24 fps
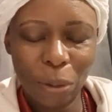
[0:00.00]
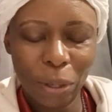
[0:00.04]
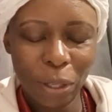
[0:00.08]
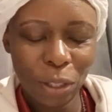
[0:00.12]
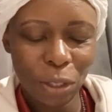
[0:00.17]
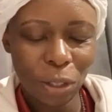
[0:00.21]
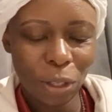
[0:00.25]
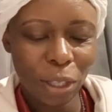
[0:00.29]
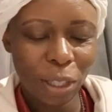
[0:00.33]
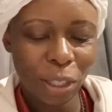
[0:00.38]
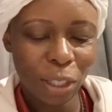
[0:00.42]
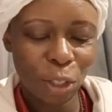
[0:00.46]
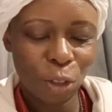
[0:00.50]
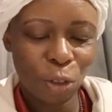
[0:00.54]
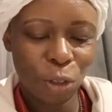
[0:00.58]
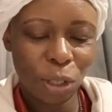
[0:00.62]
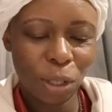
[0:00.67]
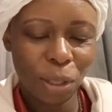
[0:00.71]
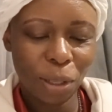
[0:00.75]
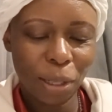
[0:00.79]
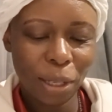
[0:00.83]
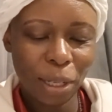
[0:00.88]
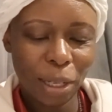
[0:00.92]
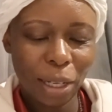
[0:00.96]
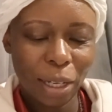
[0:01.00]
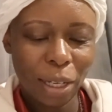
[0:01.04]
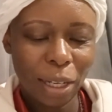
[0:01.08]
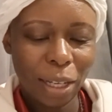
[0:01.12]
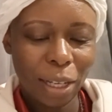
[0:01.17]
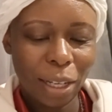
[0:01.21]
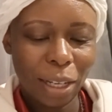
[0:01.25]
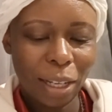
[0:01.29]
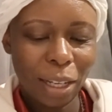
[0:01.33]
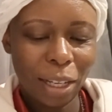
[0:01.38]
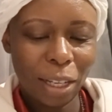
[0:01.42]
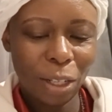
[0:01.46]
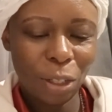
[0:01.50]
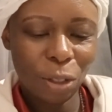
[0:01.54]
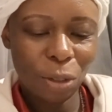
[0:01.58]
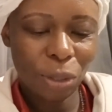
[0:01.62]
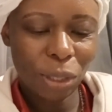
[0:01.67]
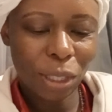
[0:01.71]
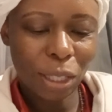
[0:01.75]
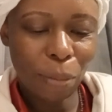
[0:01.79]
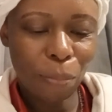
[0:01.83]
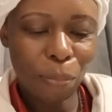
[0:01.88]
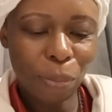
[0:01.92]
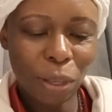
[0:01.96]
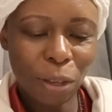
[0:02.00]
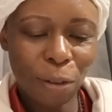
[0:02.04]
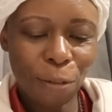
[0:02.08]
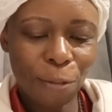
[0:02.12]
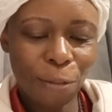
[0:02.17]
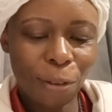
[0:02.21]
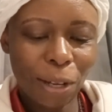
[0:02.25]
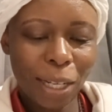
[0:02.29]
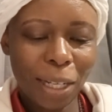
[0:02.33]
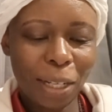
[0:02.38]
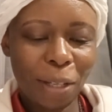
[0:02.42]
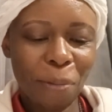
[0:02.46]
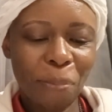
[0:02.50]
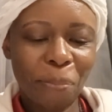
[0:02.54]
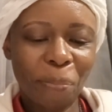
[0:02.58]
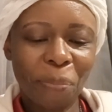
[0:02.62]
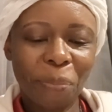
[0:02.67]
it turns it into something funny